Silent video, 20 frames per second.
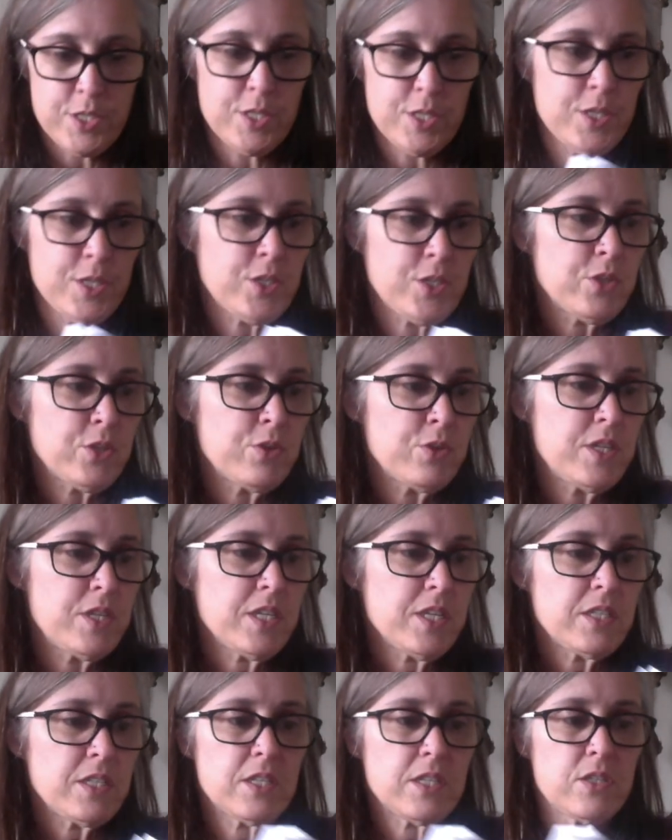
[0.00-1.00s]
So
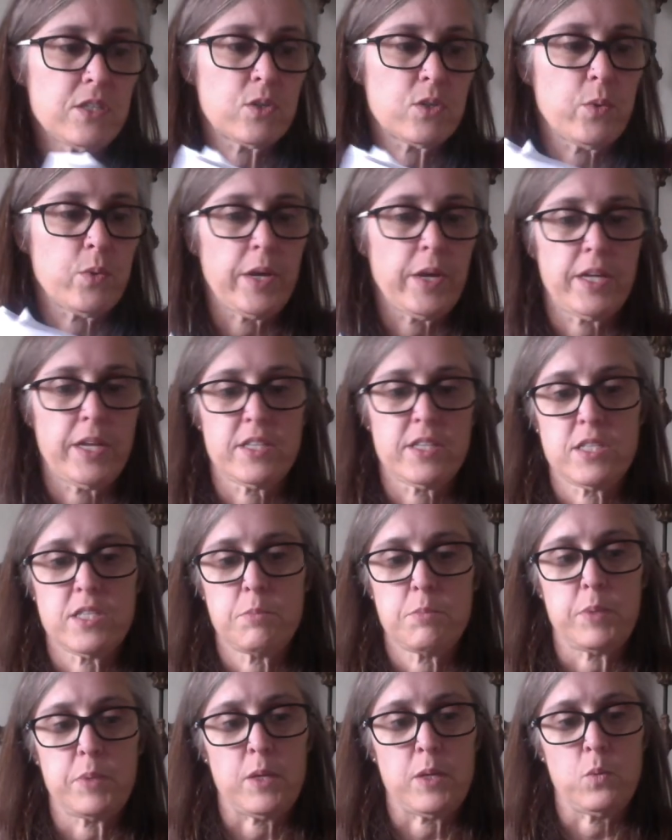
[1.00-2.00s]
this is going to
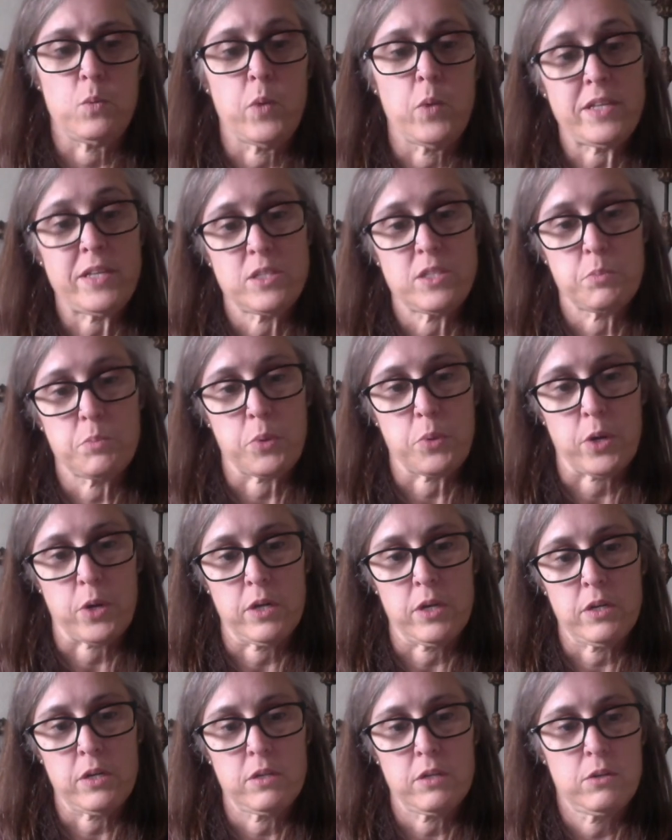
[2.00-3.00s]
be
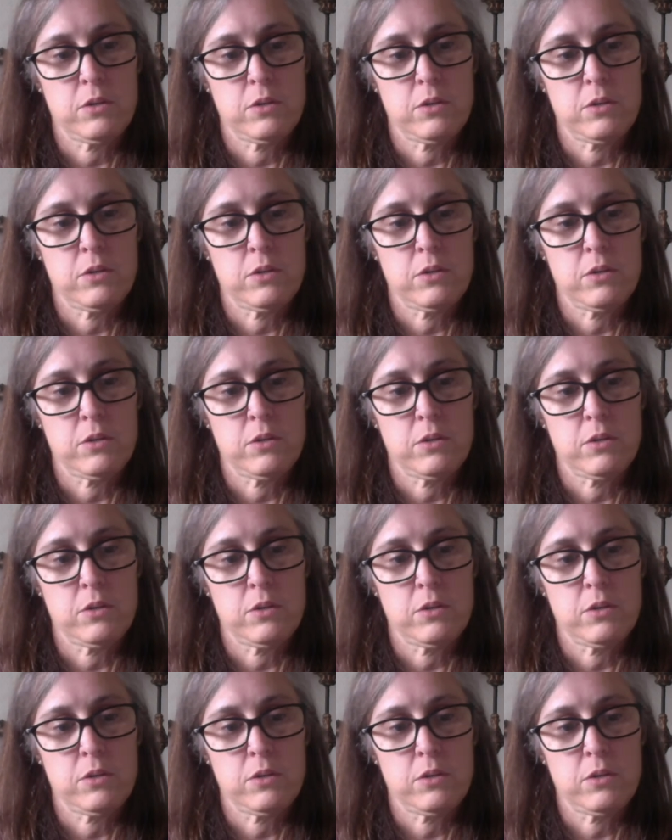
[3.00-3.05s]
Westbourne,